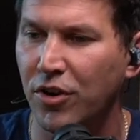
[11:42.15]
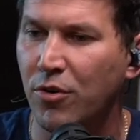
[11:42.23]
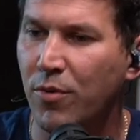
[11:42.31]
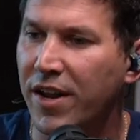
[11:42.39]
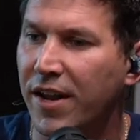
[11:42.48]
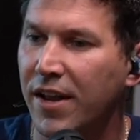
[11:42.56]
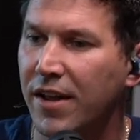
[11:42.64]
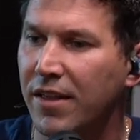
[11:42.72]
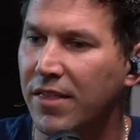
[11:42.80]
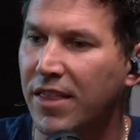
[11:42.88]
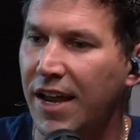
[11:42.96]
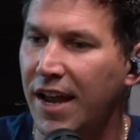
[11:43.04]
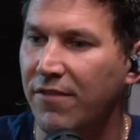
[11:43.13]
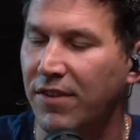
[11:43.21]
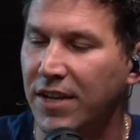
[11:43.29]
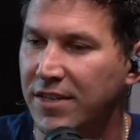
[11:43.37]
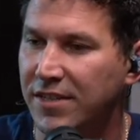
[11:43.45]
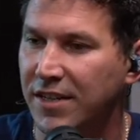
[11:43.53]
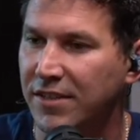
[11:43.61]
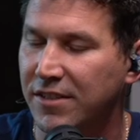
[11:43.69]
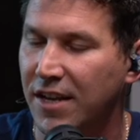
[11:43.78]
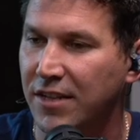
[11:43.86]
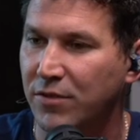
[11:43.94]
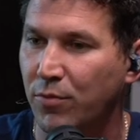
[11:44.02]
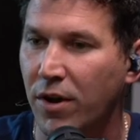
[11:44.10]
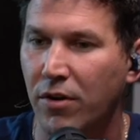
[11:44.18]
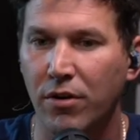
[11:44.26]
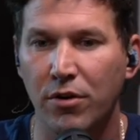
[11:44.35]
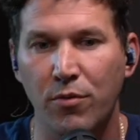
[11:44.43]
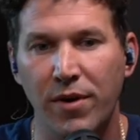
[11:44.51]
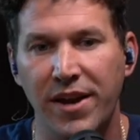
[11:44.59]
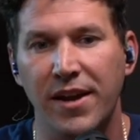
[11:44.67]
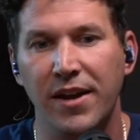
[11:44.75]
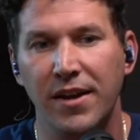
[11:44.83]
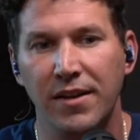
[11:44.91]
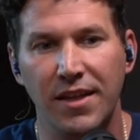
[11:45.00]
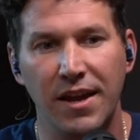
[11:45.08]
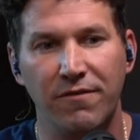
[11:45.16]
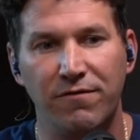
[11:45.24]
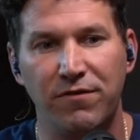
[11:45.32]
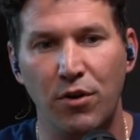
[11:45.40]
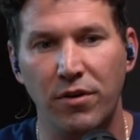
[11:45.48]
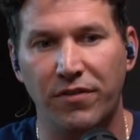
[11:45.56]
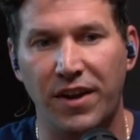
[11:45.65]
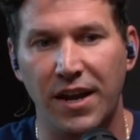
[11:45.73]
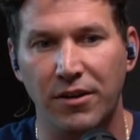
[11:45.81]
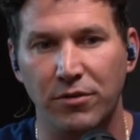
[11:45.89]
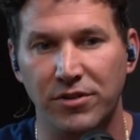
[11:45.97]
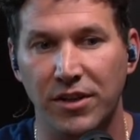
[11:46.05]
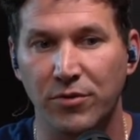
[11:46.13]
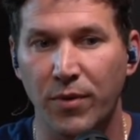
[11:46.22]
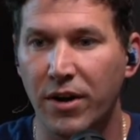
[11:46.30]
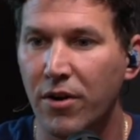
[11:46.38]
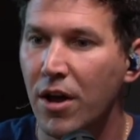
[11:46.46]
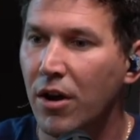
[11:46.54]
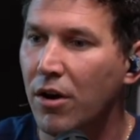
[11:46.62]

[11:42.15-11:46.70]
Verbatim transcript: Oh, wait, they have incense as well. Oh, wait, they have votive candles as well.